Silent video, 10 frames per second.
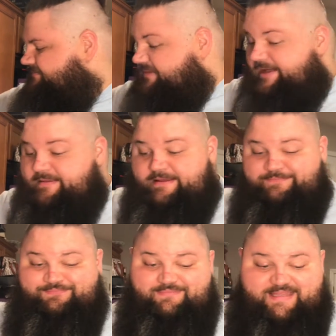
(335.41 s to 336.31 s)
But
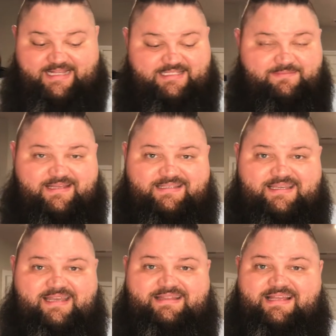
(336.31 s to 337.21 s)
that's the basic
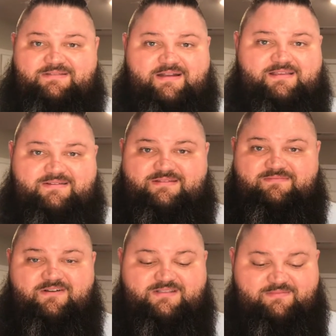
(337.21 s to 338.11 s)
kit. That's what I use in
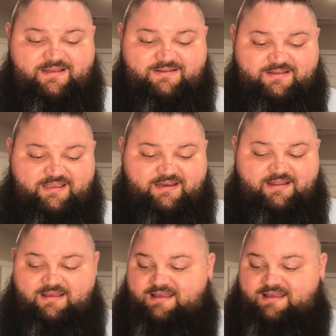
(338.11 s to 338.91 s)
most of my cooking.